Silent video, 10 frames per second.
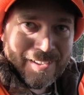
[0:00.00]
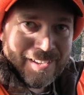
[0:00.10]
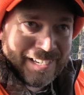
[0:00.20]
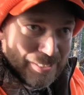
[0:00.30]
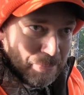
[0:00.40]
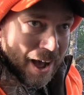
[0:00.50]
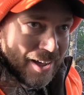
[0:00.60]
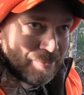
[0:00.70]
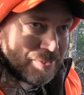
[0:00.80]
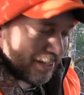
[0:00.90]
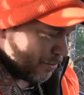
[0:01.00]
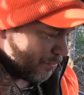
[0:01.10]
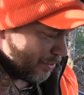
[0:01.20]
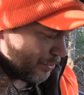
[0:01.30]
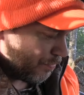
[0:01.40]
He's by
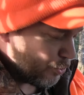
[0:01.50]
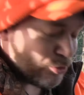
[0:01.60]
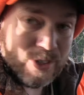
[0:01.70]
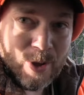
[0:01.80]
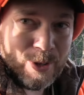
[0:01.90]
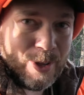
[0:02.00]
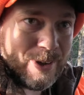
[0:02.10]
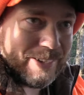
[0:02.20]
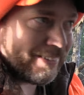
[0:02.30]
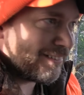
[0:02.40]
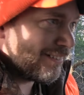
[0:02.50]
himself, his first solo hunt.